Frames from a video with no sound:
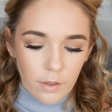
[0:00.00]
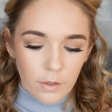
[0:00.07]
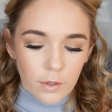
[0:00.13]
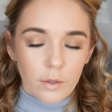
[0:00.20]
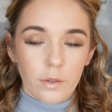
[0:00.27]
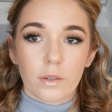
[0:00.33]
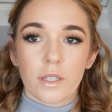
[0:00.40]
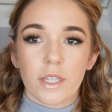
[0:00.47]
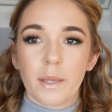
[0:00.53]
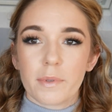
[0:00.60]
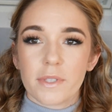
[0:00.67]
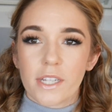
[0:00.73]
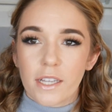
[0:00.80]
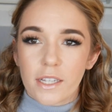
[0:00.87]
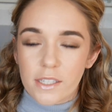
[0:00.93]
Cool,
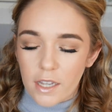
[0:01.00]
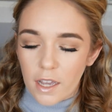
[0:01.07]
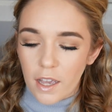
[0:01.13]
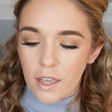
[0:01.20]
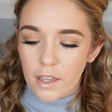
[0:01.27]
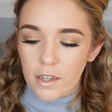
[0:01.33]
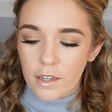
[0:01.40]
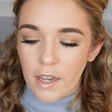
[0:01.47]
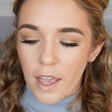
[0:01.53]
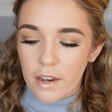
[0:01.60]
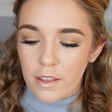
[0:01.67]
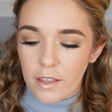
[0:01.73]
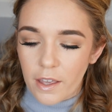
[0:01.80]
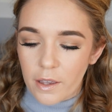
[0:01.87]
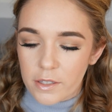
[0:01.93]
lipstick done.
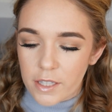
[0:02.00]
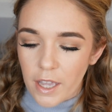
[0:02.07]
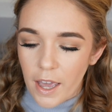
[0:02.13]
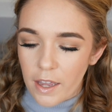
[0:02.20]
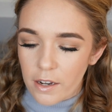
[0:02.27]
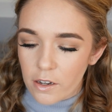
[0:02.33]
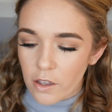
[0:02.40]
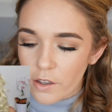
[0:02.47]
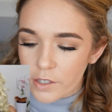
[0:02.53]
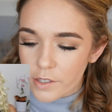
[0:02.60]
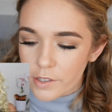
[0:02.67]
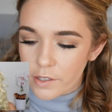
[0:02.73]
Anything else to add, Loz?